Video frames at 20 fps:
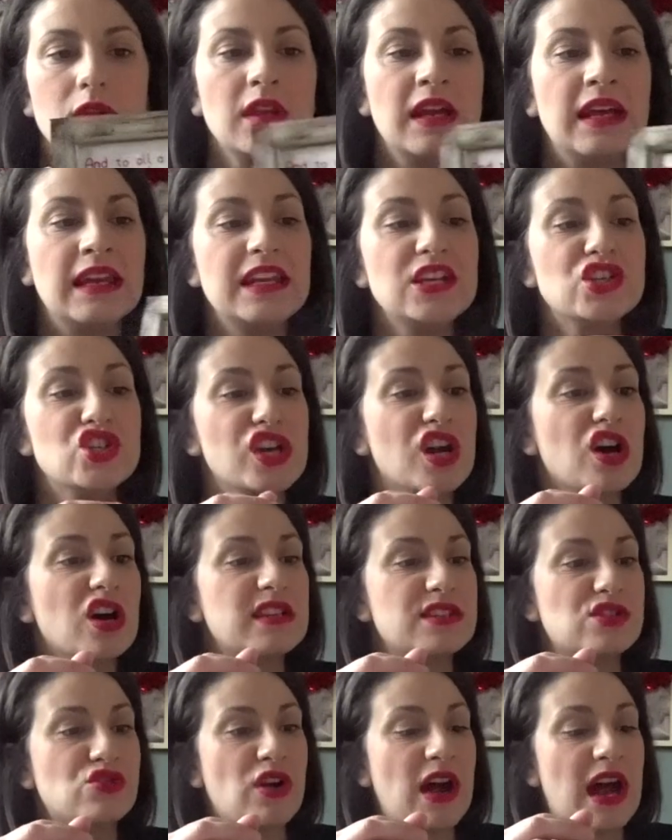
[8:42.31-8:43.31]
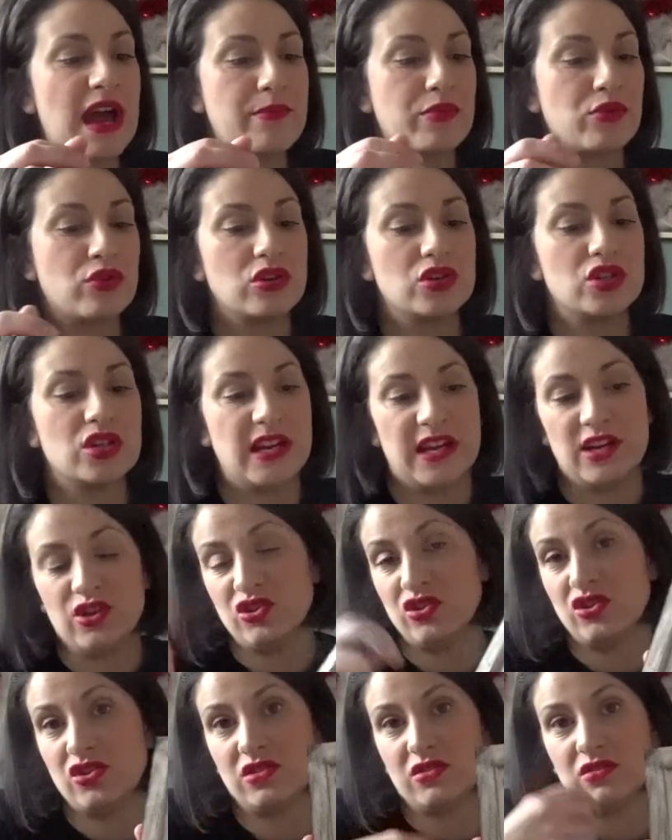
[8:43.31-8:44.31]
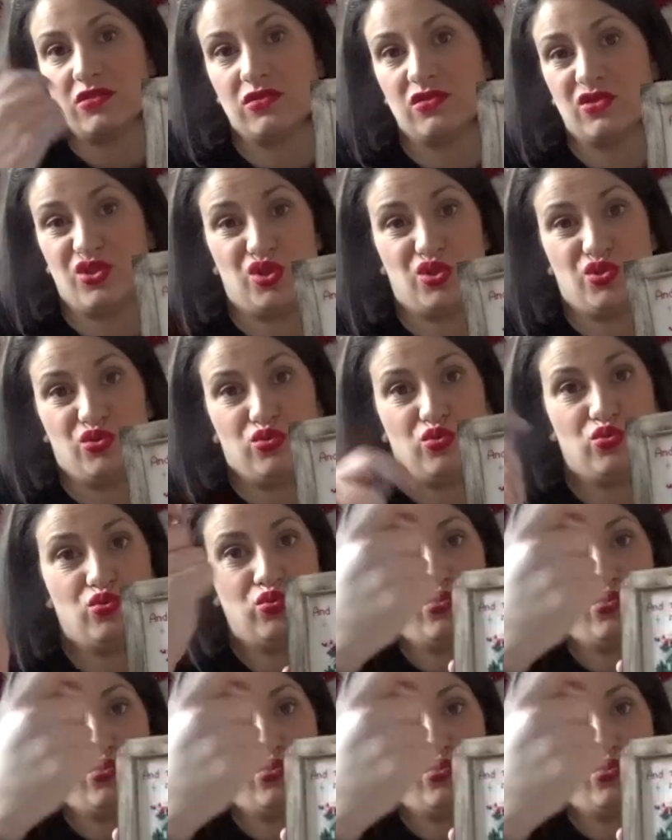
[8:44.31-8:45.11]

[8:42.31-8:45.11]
I literally got a dry brush and I just